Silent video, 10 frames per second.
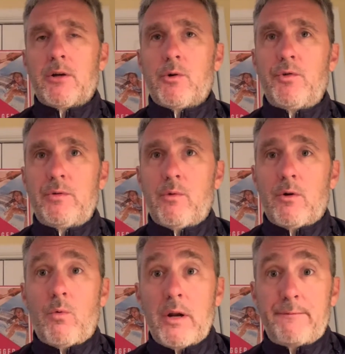Cruising
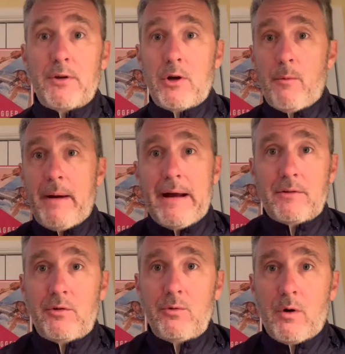101, if you go back
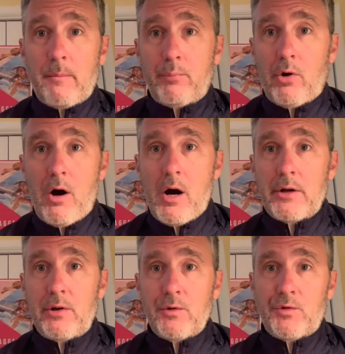to our
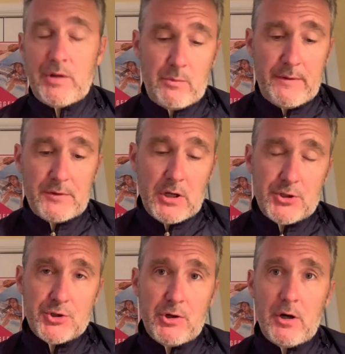blog, you'll see we've
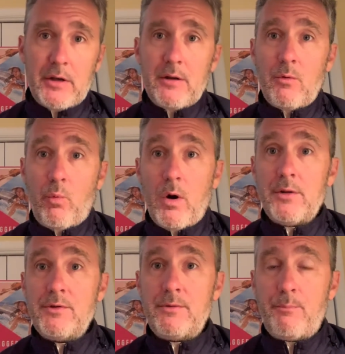touched on
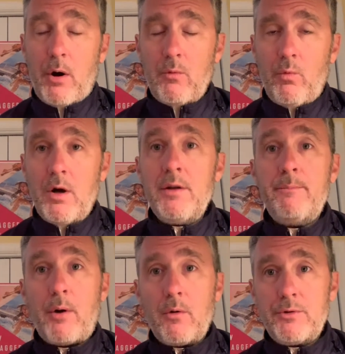part one,
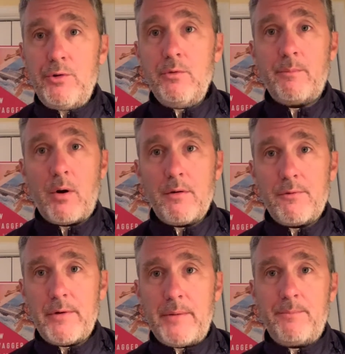part two, and part
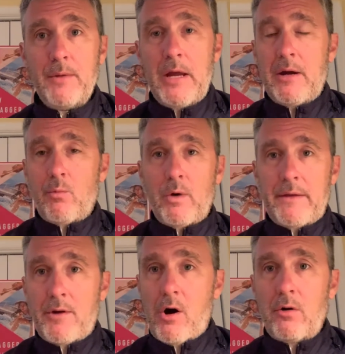three.
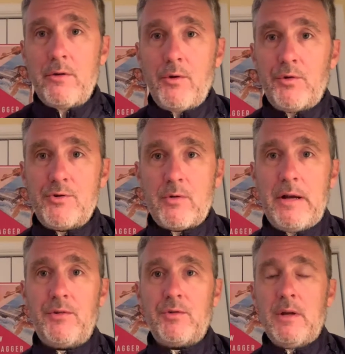And all of those
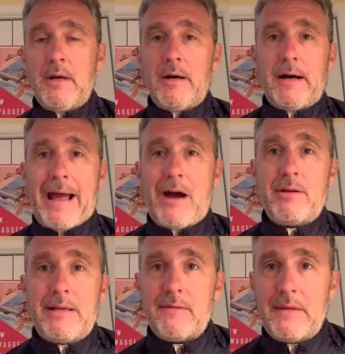address how
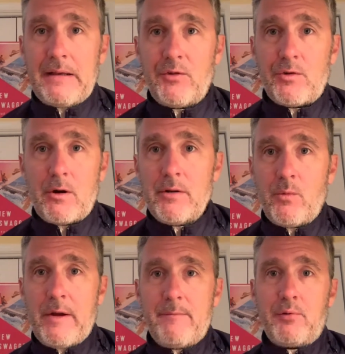to get things started in the
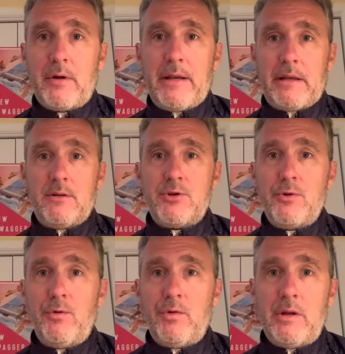way of planning,
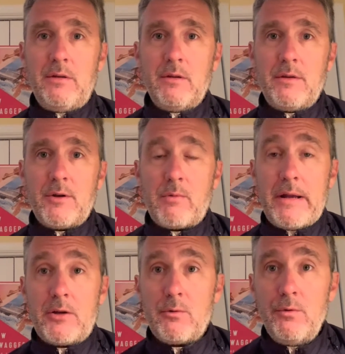choosing the
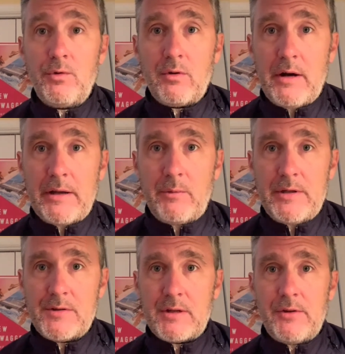right cruise line, and we
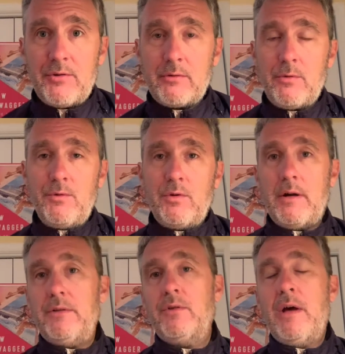discussed the cruise
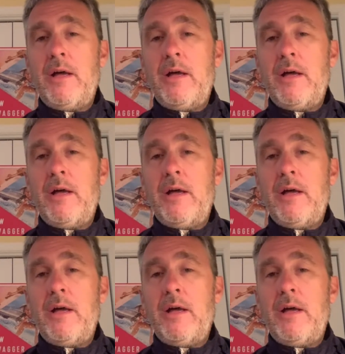lines,